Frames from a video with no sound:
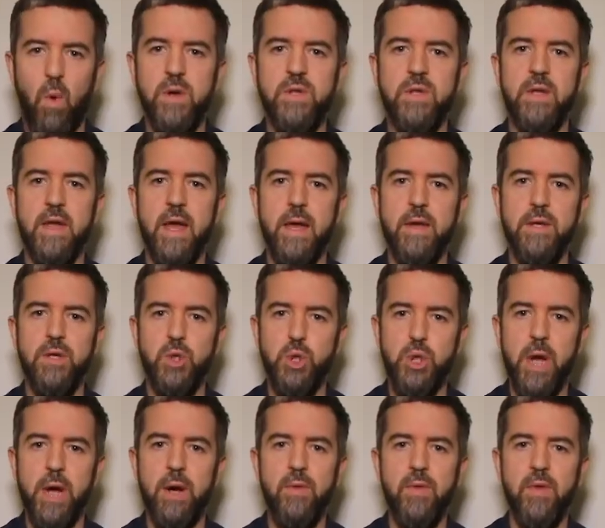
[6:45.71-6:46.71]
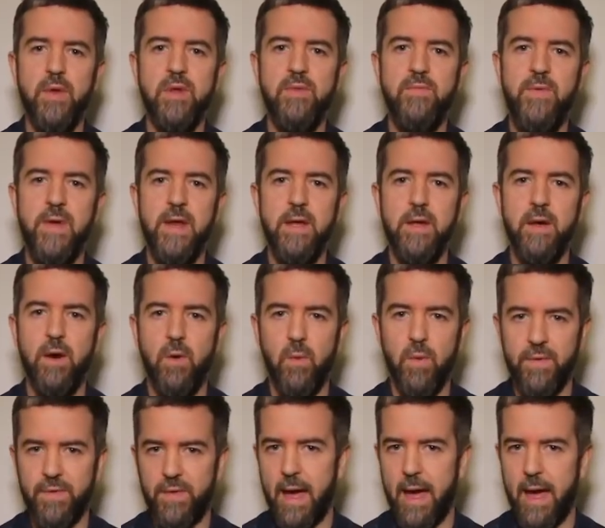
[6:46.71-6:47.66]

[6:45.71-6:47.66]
Once again, share this video with